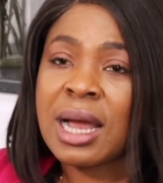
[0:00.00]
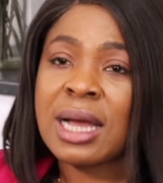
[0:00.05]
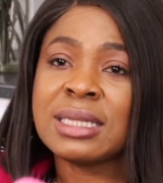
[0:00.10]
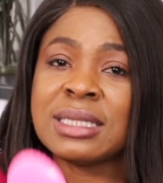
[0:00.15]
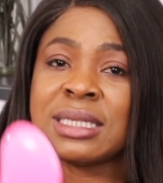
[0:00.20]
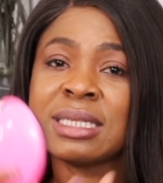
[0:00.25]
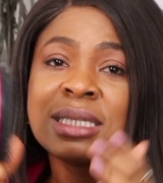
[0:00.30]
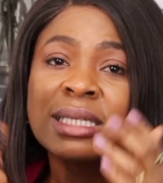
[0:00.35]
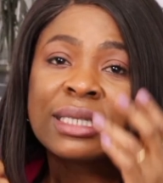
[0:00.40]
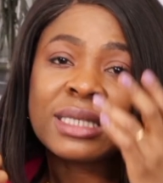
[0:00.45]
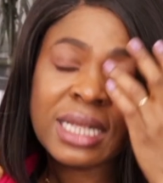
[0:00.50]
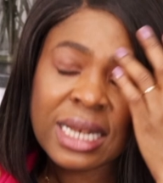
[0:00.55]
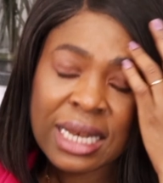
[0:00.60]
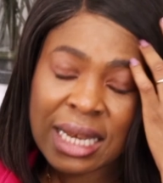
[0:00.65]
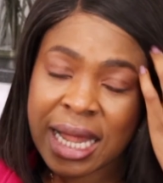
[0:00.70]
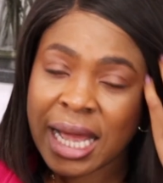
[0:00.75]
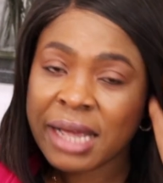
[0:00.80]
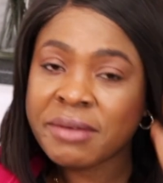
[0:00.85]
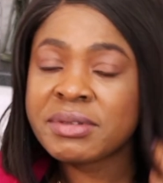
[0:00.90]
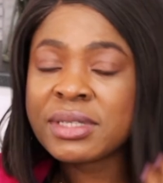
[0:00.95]
this is a
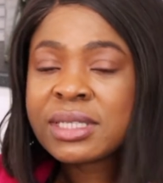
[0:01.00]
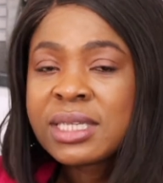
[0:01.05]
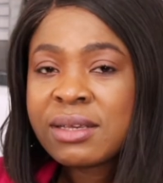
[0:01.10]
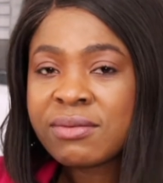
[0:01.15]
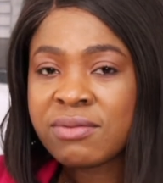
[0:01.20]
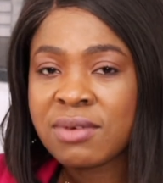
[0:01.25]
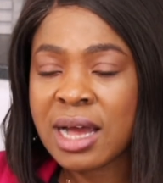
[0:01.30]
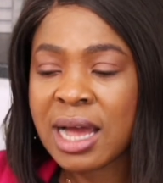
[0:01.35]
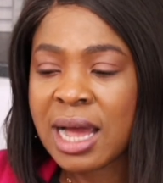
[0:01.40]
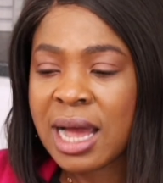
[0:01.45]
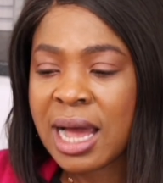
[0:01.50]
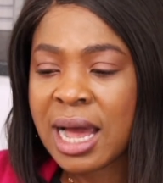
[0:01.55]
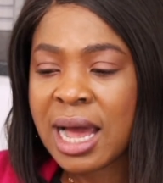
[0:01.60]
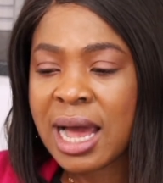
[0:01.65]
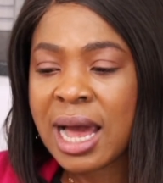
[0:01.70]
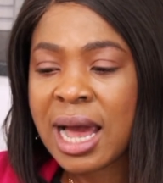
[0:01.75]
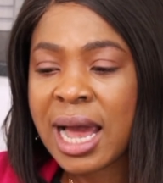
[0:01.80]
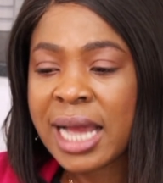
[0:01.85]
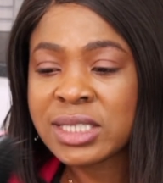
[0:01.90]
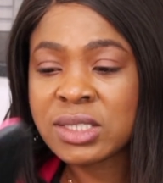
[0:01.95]
lifesaver.
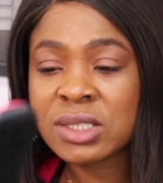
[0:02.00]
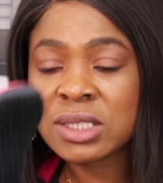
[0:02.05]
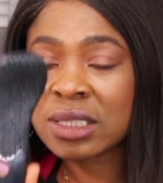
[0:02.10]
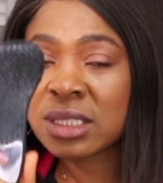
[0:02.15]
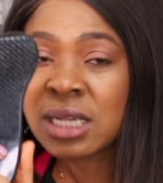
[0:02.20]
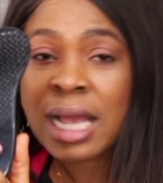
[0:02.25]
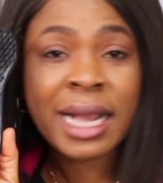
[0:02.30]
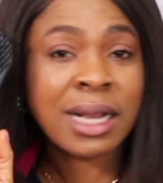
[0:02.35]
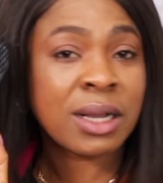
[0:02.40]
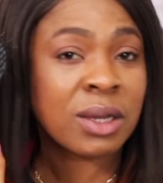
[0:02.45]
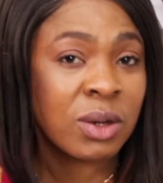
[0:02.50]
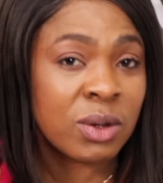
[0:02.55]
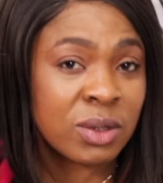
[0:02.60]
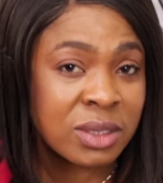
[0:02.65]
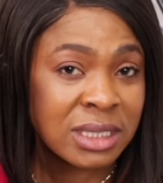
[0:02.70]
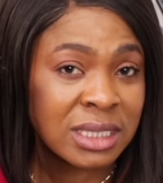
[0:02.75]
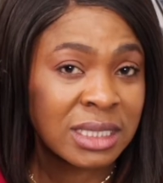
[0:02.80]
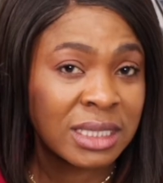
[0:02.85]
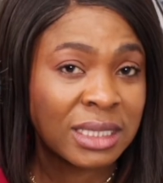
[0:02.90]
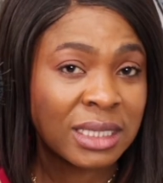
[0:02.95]
I just, I
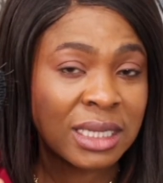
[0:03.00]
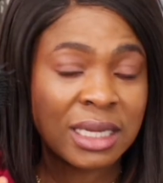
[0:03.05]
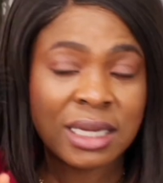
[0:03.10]
got it.